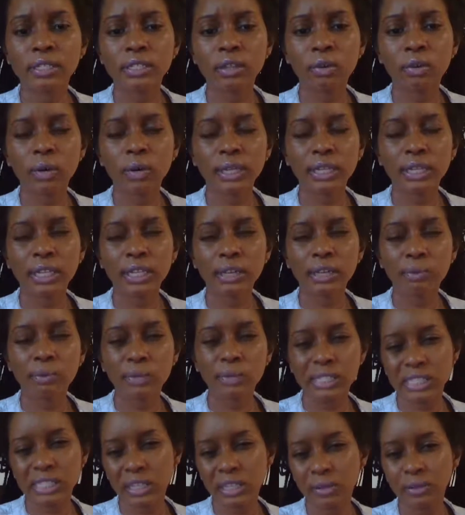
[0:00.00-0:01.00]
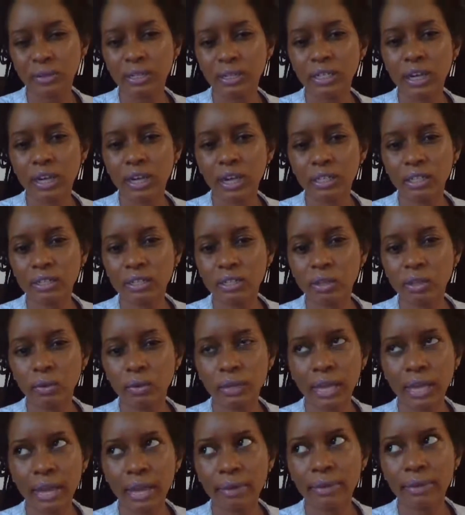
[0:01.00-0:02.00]
So I think it was thirty dollars. So
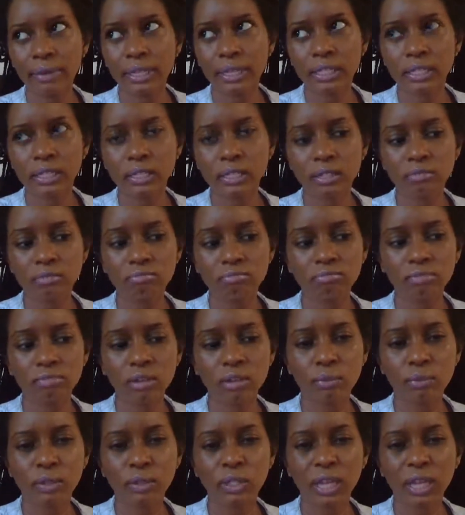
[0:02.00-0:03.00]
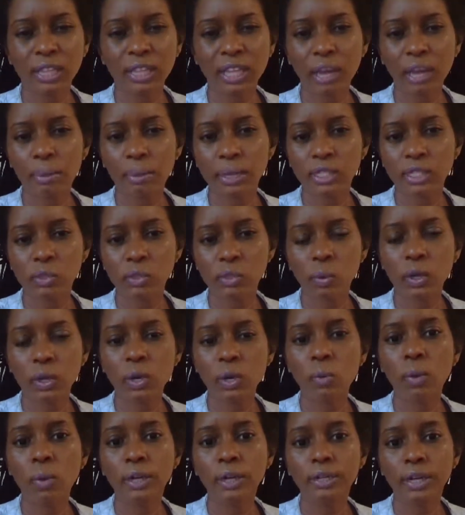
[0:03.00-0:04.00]
now it's it was I think I paid
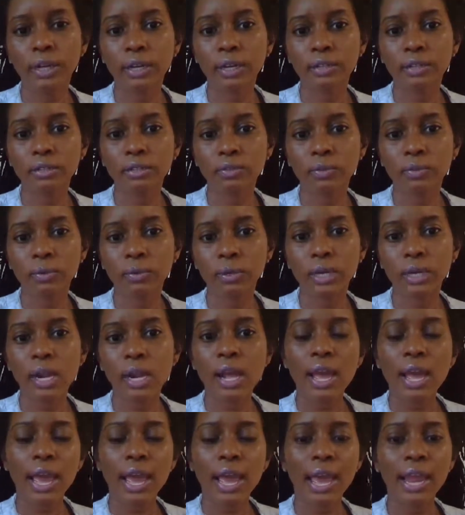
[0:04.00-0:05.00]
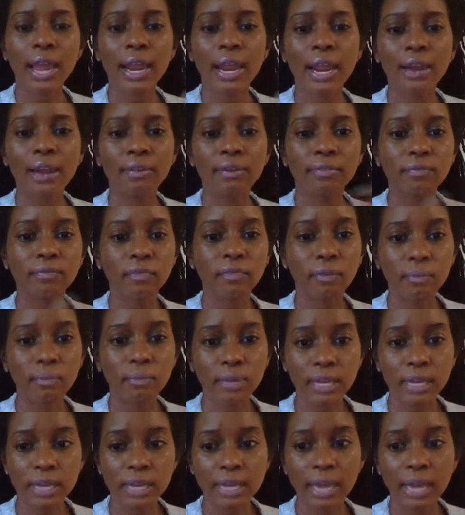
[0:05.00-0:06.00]
twenty one dollars for it. And for
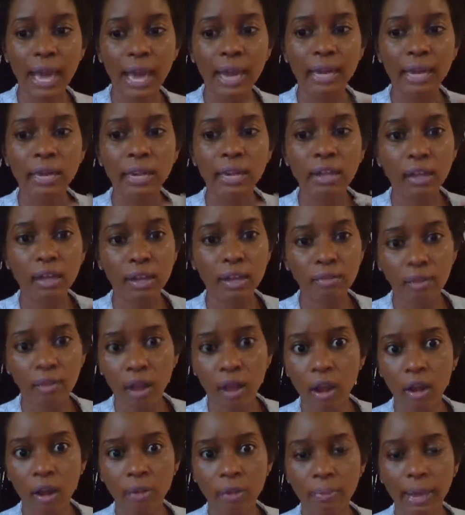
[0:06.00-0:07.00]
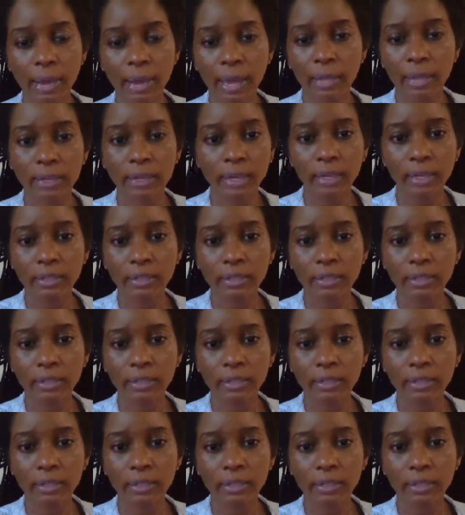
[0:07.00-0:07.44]
me, I love a hardback.